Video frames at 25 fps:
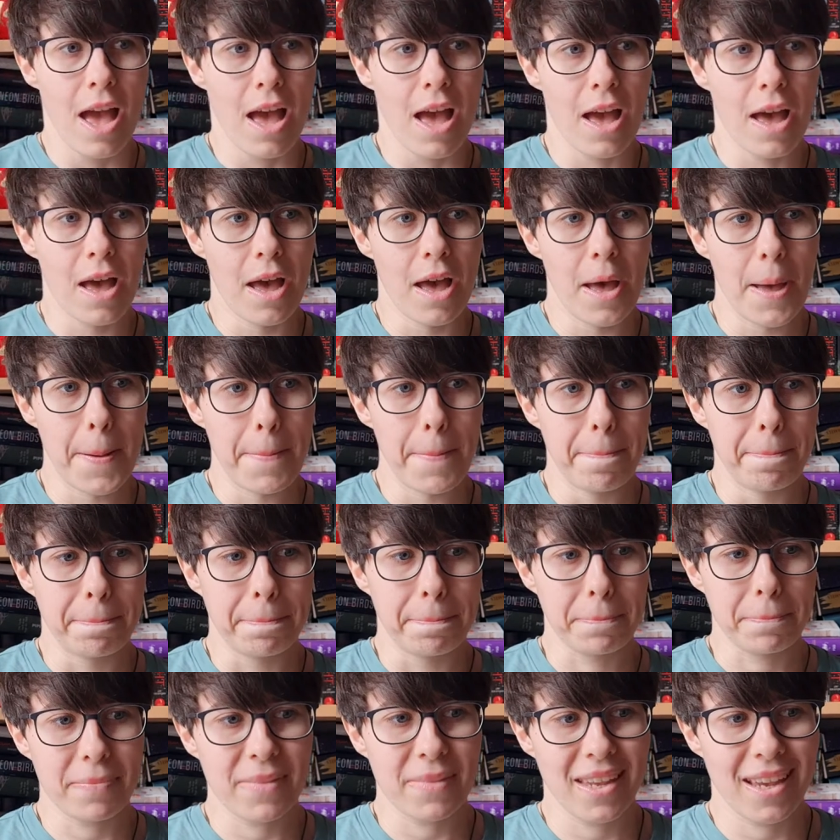
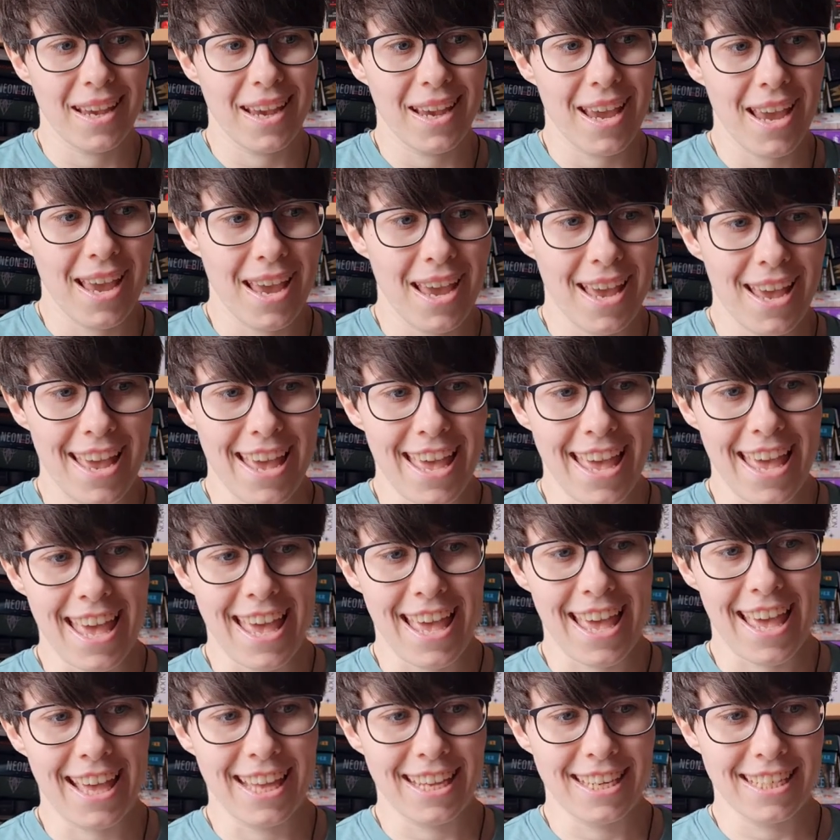
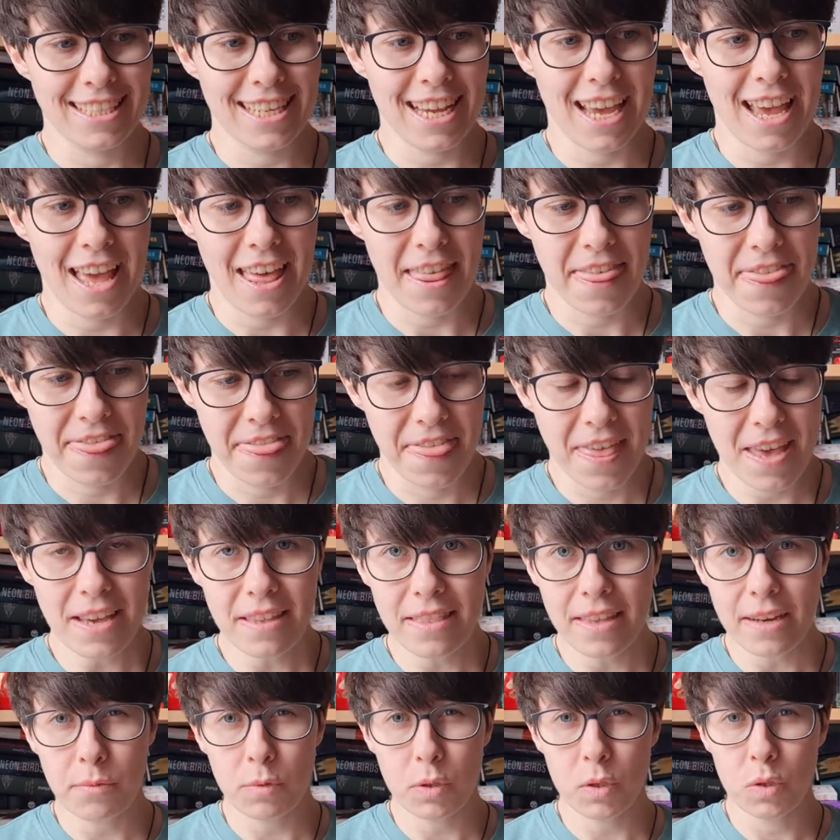And I
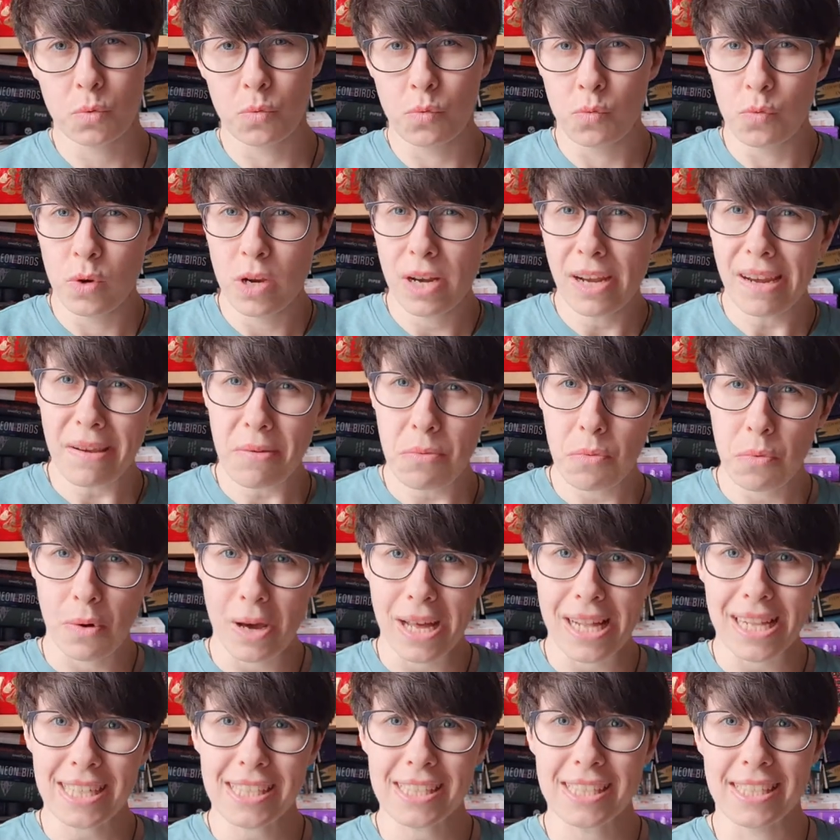think that was really
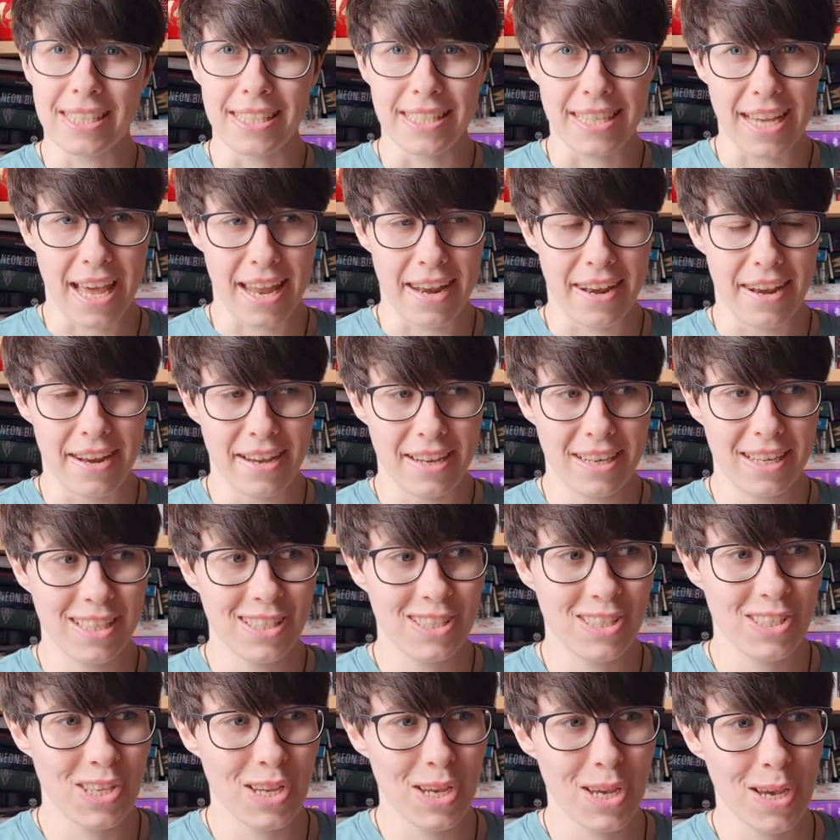well done.
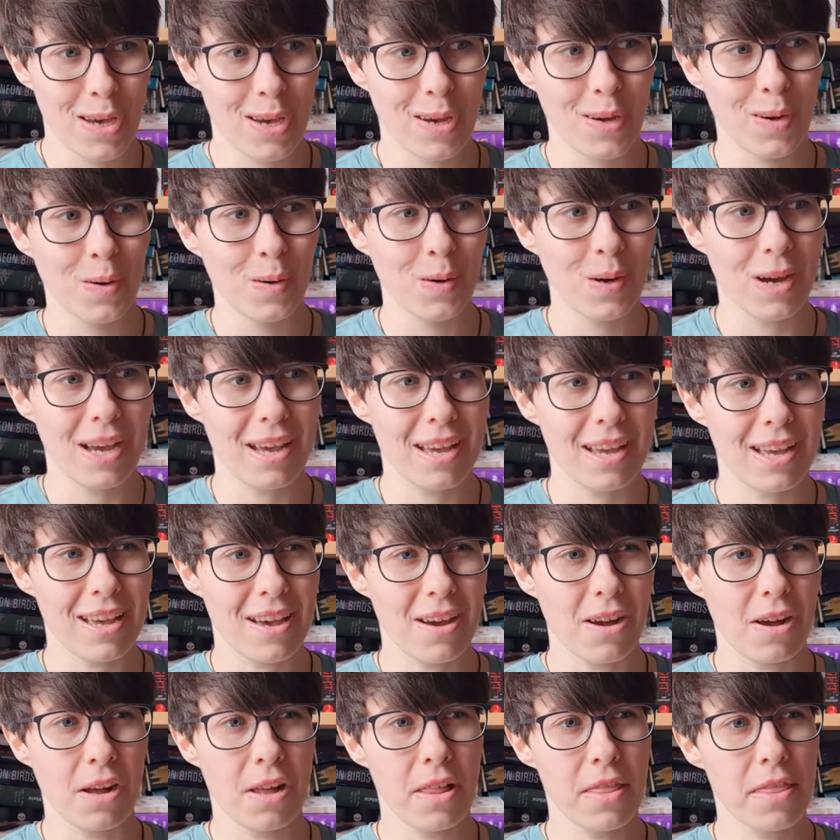So
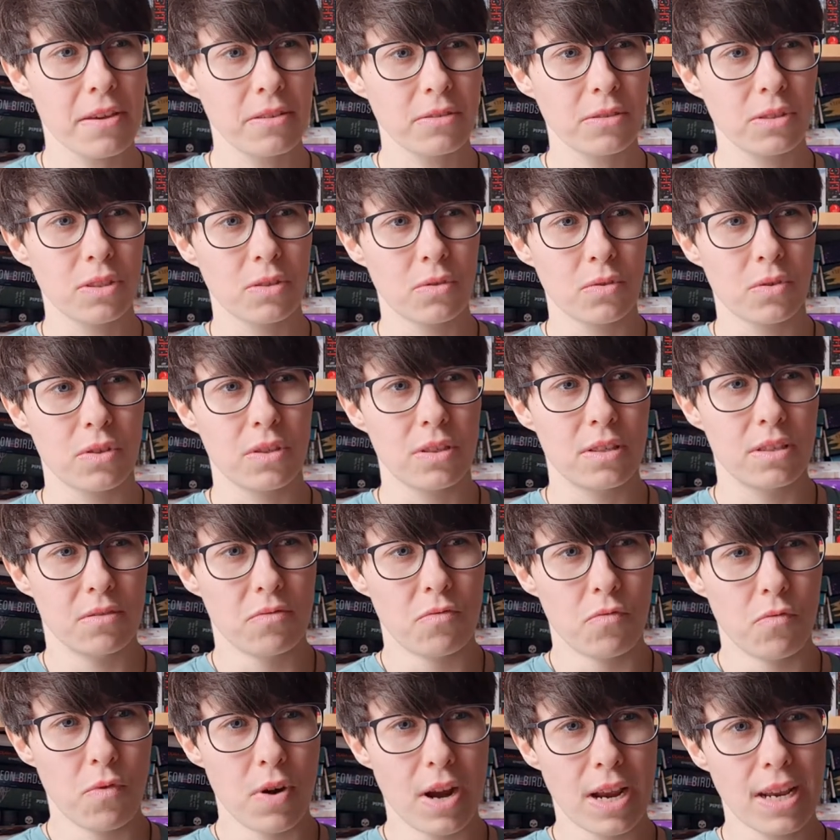all those
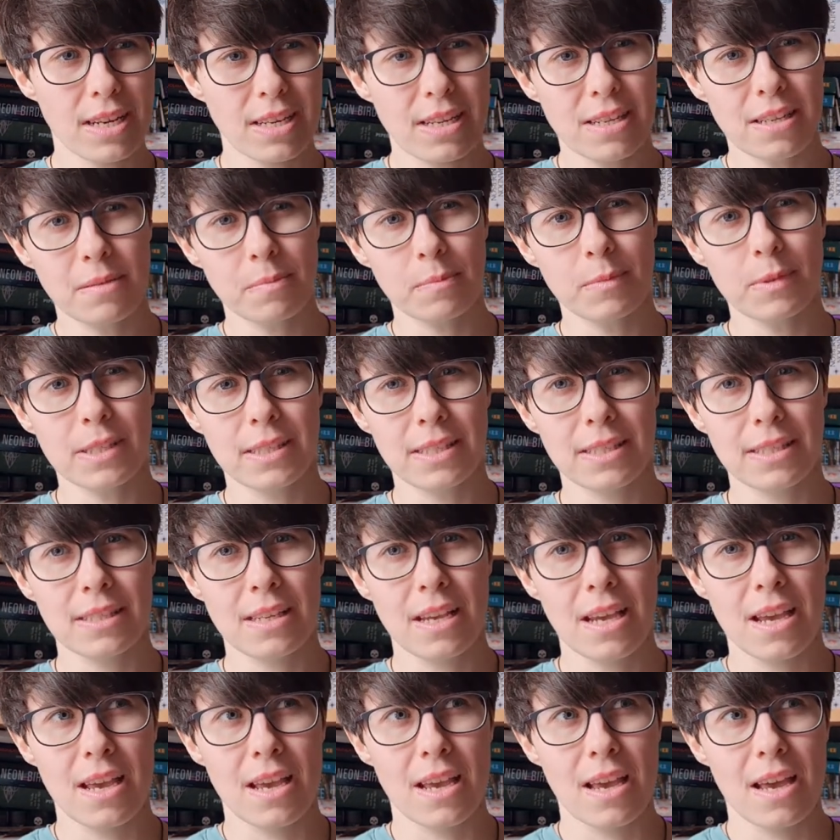ringdoms,
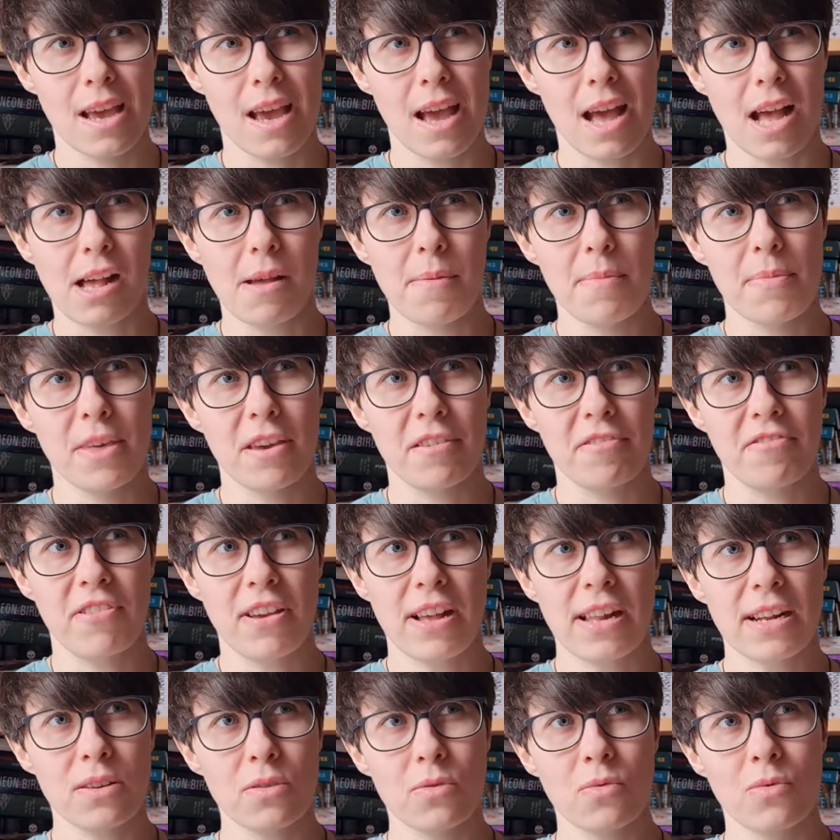they
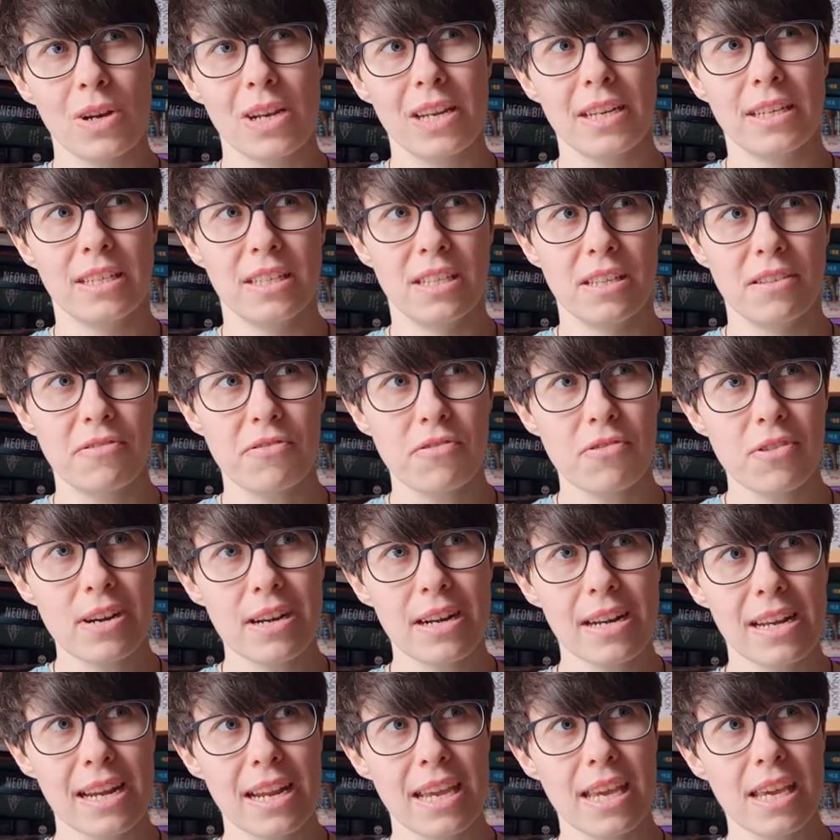felt really
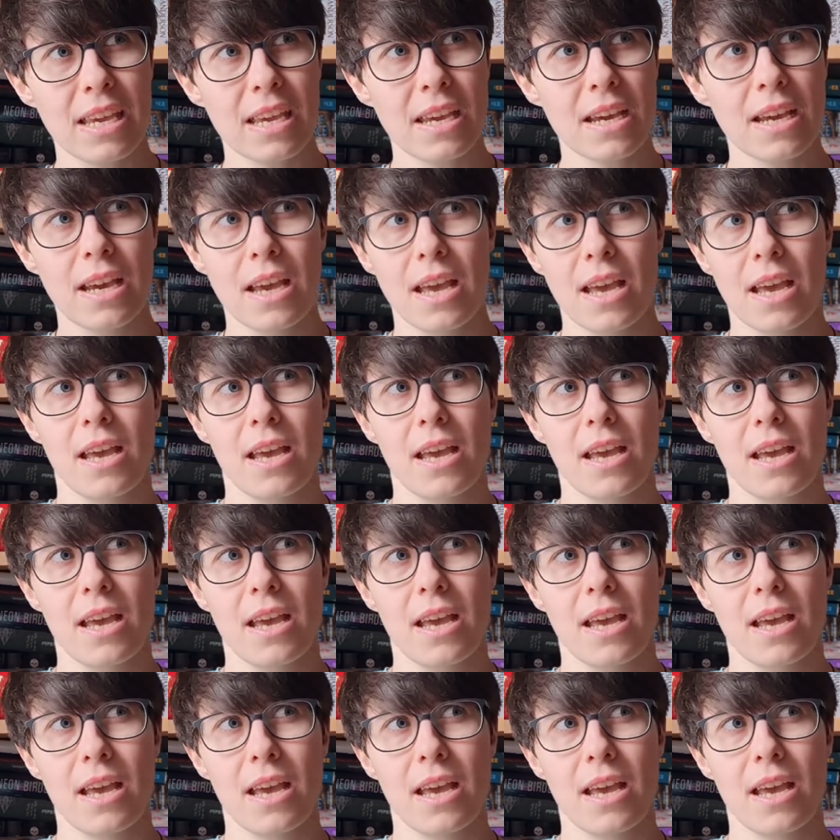differently.